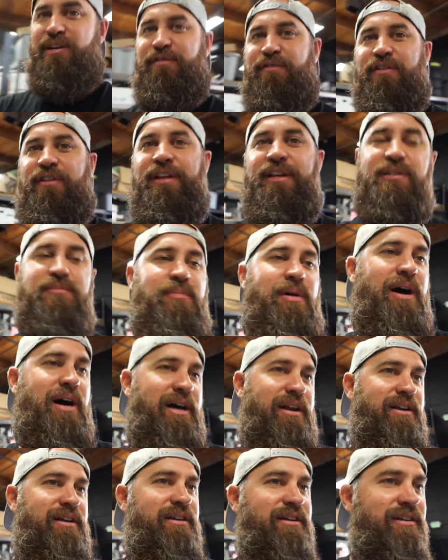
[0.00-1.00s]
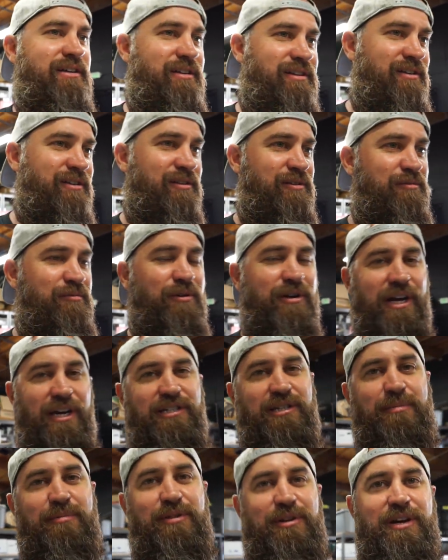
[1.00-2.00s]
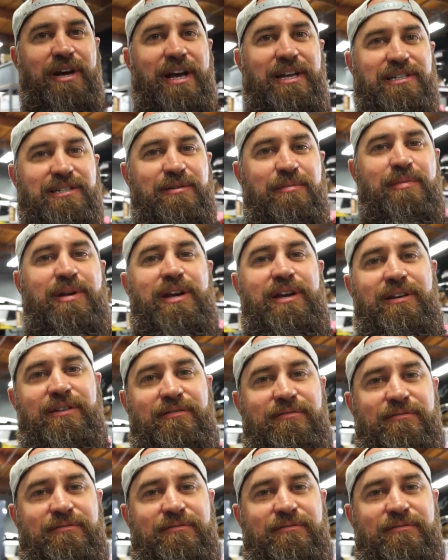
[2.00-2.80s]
it for this mod. We'll catch up with you guys in a minute.